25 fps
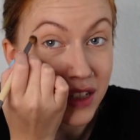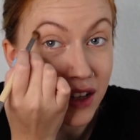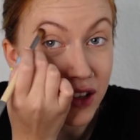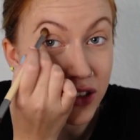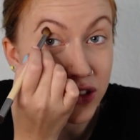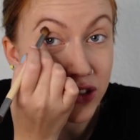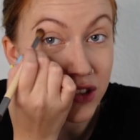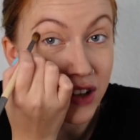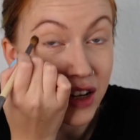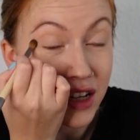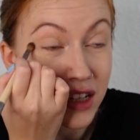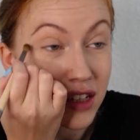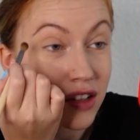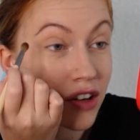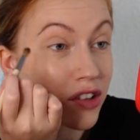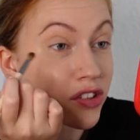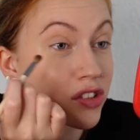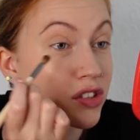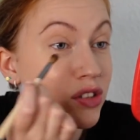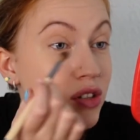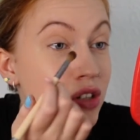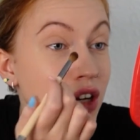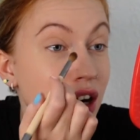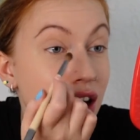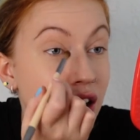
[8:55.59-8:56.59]
I'll try not
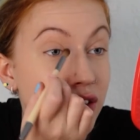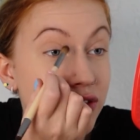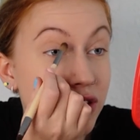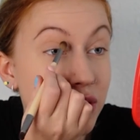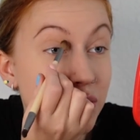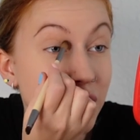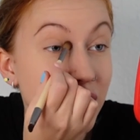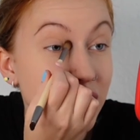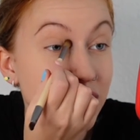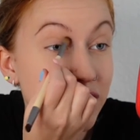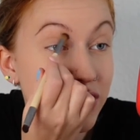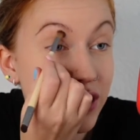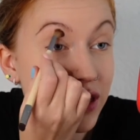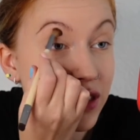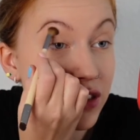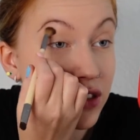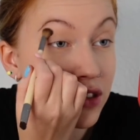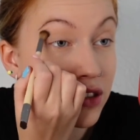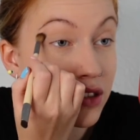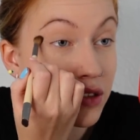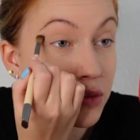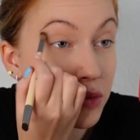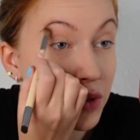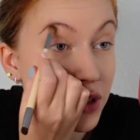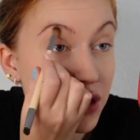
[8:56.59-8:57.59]
to cover my
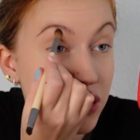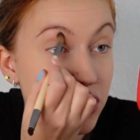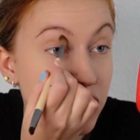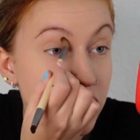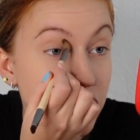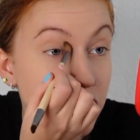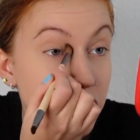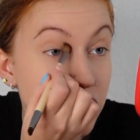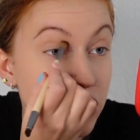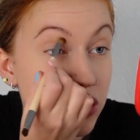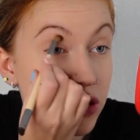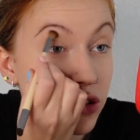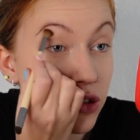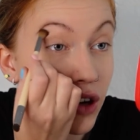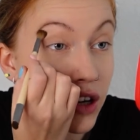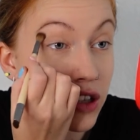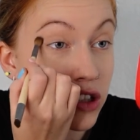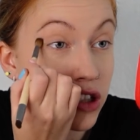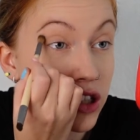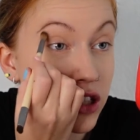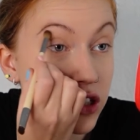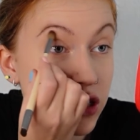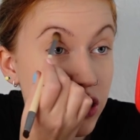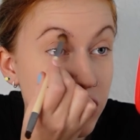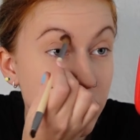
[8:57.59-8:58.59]
face too much to
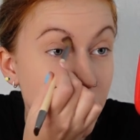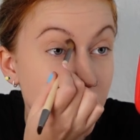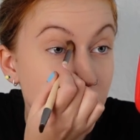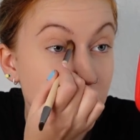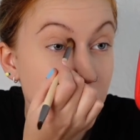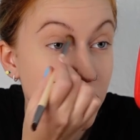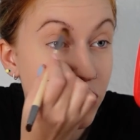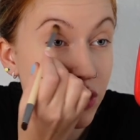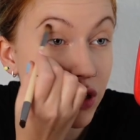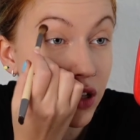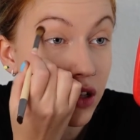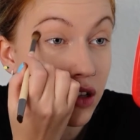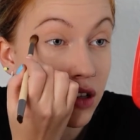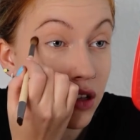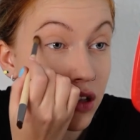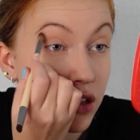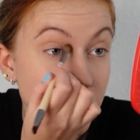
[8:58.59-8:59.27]
actually see what I'm doing.